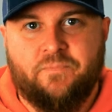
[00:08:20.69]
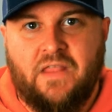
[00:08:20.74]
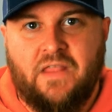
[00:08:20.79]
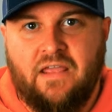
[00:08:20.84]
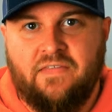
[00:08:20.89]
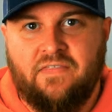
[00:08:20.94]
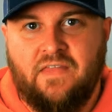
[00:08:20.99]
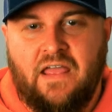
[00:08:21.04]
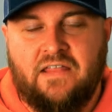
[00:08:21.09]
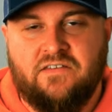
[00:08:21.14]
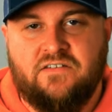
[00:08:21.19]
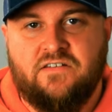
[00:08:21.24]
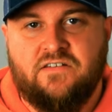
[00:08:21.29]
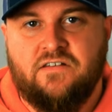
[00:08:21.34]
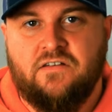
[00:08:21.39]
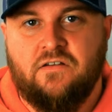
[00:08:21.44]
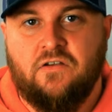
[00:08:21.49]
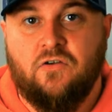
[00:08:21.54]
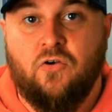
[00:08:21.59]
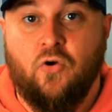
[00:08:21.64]
and
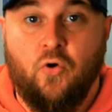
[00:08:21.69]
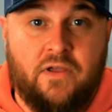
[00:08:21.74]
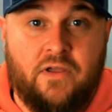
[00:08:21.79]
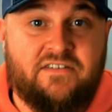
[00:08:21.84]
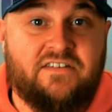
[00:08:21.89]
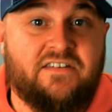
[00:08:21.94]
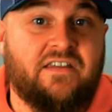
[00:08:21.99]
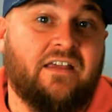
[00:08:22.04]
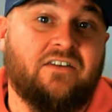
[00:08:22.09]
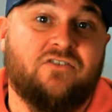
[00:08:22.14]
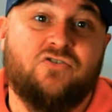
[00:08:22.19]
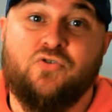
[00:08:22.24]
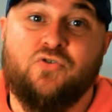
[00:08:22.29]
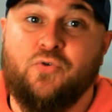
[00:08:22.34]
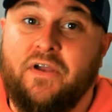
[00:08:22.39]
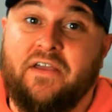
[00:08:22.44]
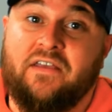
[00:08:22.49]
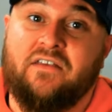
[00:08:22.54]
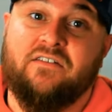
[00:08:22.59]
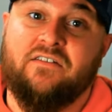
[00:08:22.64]
that's Crits and
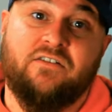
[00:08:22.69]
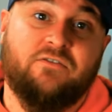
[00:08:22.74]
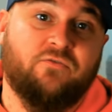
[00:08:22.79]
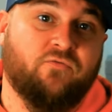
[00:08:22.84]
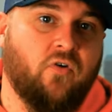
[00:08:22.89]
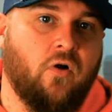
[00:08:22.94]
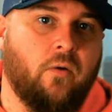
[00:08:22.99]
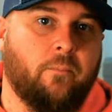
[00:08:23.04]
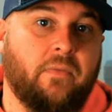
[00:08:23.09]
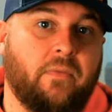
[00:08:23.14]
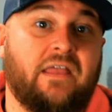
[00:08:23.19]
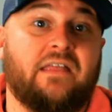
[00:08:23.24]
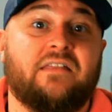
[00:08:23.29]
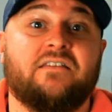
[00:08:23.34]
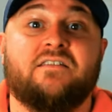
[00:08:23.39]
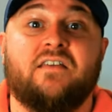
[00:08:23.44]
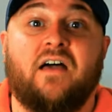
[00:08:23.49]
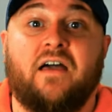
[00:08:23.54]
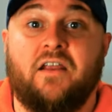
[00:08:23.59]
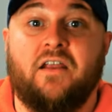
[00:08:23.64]
Tricks from
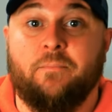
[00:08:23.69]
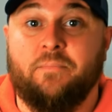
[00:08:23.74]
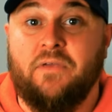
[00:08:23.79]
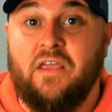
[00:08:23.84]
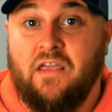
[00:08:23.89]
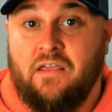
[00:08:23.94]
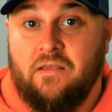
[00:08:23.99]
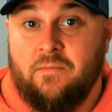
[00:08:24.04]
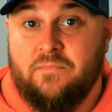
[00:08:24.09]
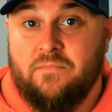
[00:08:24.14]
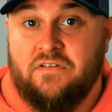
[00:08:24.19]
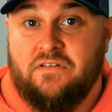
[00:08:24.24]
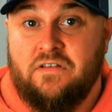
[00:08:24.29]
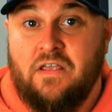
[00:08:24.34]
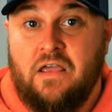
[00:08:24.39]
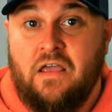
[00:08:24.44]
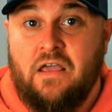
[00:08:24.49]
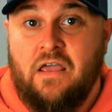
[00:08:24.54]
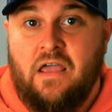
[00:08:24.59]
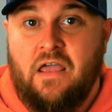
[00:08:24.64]
Inside Up Games
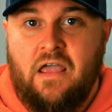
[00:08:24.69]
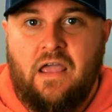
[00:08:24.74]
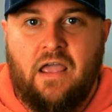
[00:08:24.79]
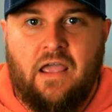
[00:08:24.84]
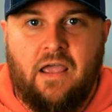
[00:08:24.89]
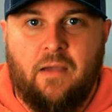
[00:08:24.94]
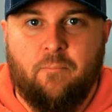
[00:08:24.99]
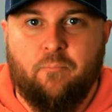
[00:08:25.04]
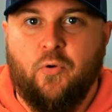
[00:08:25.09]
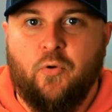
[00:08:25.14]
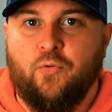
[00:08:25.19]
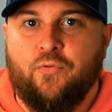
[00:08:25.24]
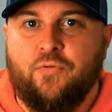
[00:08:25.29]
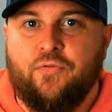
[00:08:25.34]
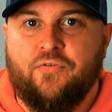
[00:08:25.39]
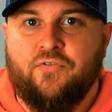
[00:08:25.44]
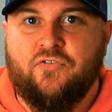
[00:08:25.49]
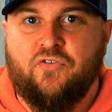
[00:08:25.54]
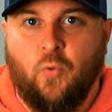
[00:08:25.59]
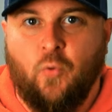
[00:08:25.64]
at
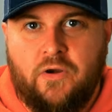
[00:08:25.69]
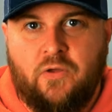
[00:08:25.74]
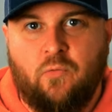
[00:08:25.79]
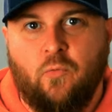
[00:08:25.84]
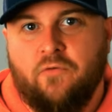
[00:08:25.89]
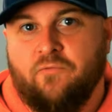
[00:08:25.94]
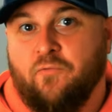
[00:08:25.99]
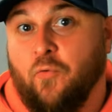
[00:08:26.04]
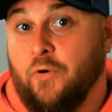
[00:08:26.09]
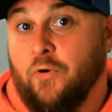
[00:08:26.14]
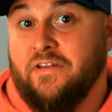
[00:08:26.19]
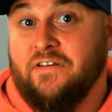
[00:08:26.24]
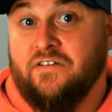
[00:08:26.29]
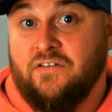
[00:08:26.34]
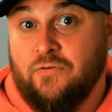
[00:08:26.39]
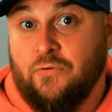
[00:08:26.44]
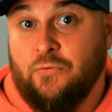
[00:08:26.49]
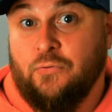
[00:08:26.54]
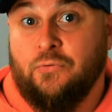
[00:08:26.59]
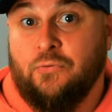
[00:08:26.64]
booth
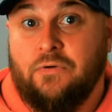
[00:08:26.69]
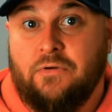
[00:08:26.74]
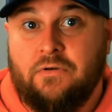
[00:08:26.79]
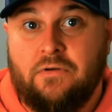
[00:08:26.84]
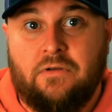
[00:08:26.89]
2142.